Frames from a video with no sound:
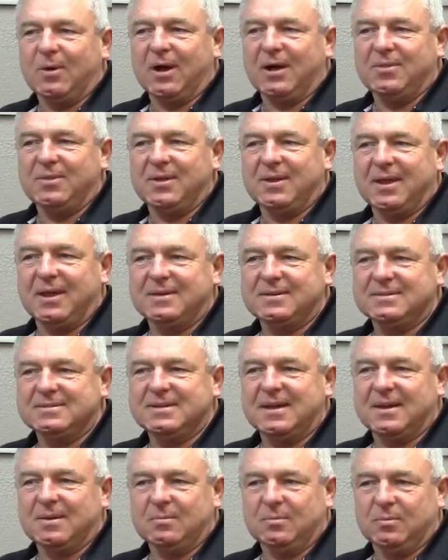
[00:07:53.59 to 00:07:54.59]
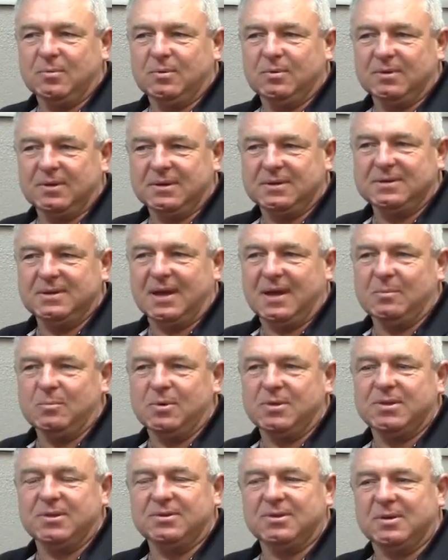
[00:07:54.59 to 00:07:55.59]
rod that I just had a real good time
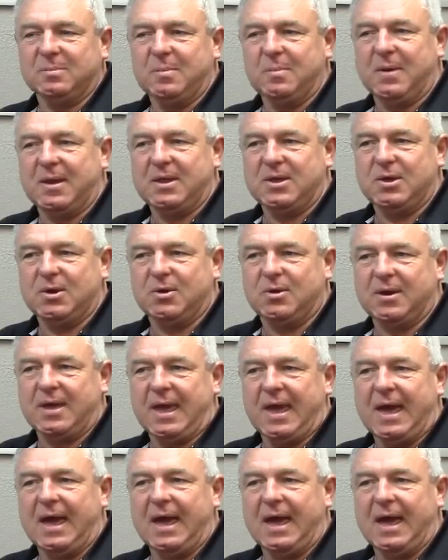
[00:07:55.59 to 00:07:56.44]
with. It took about 1.5 years.